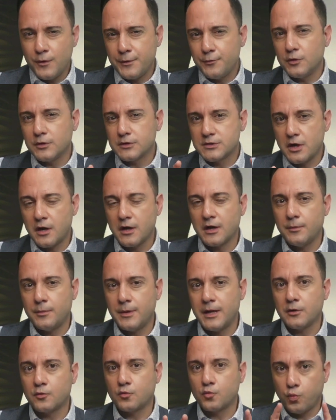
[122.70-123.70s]
will talk
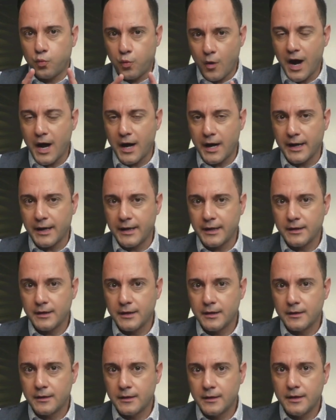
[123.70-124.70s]
about why
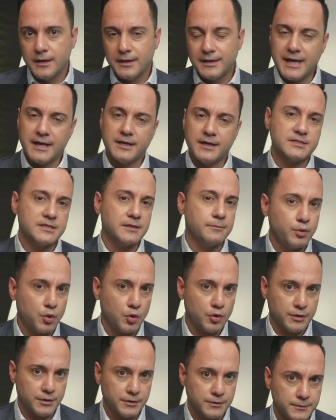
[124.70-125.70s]
that is
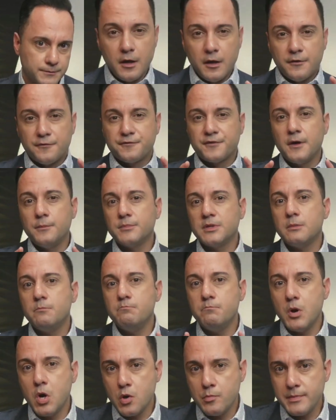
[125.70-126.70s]
important. From the
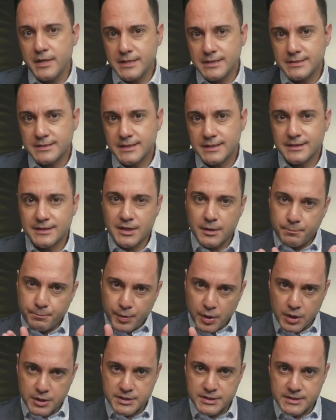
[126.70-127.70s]
moment the
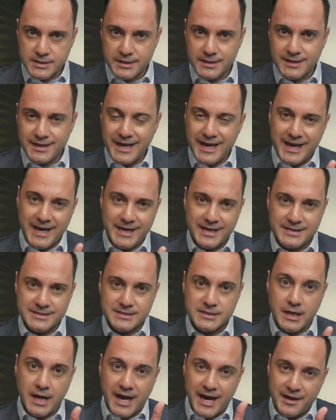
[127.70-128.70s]
person
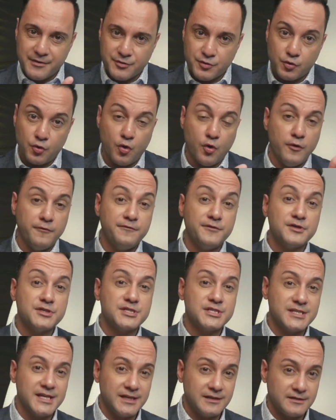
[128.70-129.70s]
has either
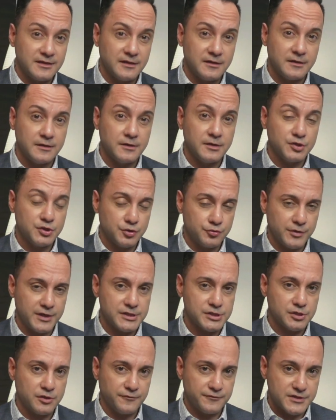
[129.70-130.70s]
overstayed their
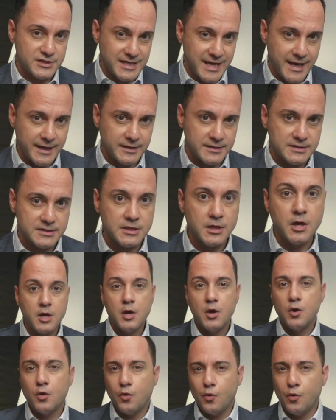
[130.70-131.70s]
duration of status
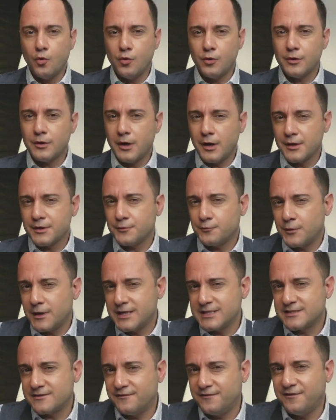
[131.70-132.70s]
or
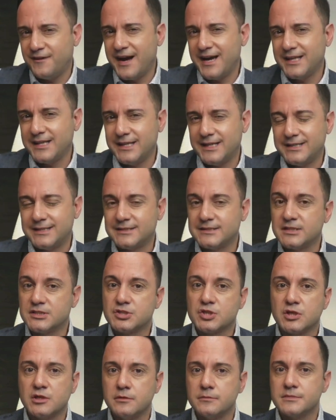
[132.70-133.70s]
otherwise violated the
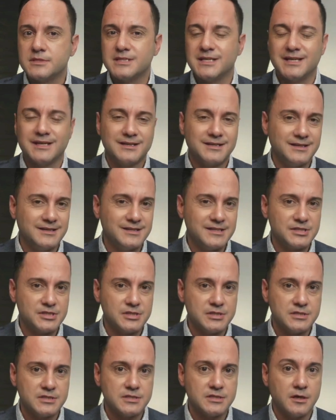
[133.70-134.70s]
terms and
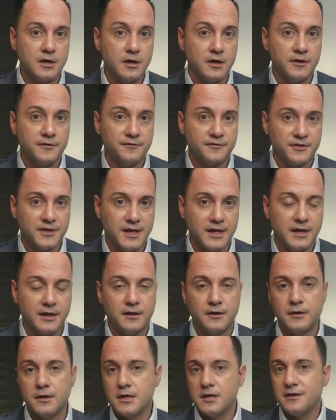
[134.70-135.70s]
conditions of
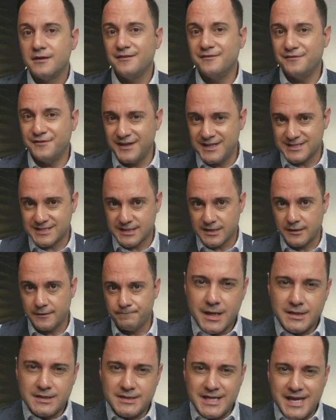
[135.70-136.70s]
their visa,
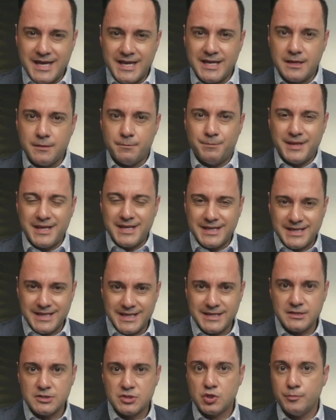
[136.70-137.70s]
they
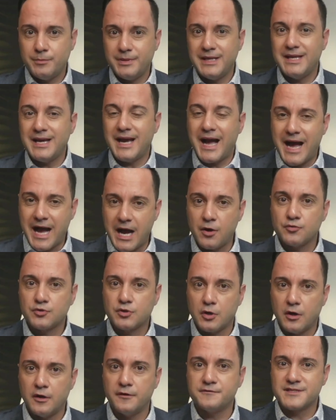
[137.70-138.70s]
begin to be out
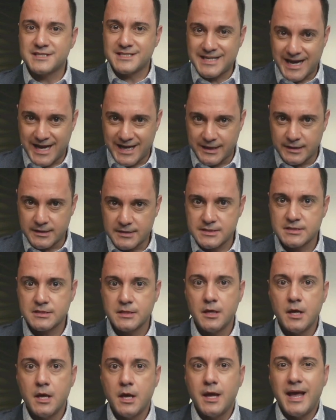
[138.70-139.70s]
of status
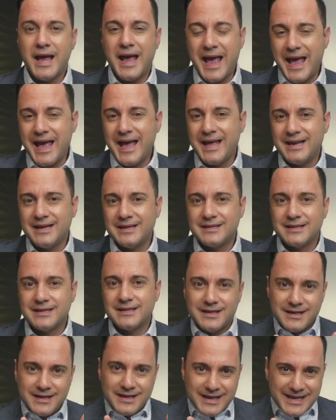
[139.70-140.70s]
and
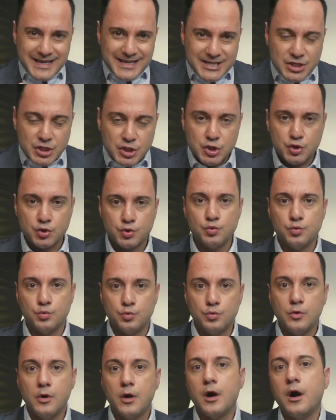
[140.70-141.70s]

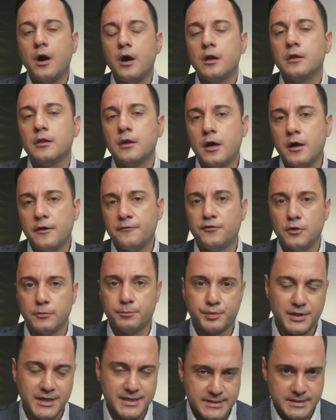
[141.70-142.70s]
accrue unlawful
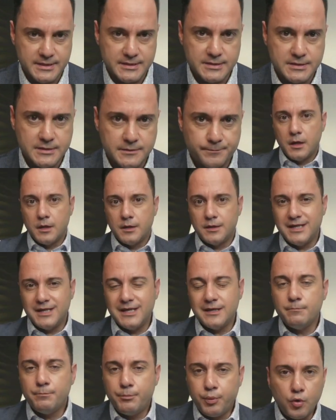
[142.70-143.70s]
presence. The
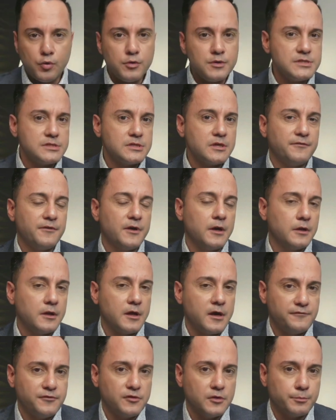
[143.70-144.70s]
importance of
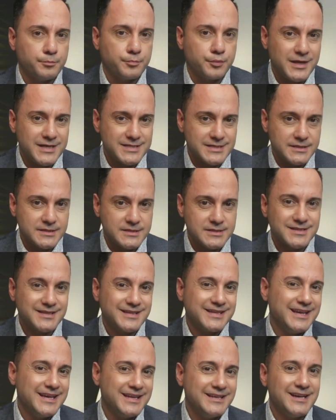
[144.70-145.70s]
unlawful presence
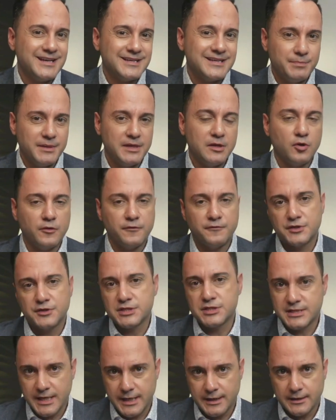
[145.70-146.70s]
cannot be
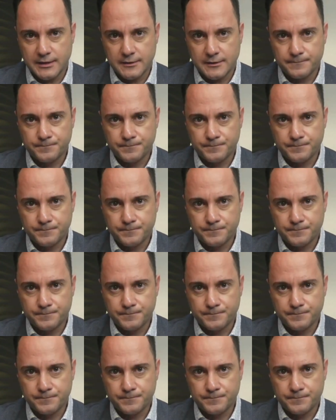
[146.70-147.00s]
overstated.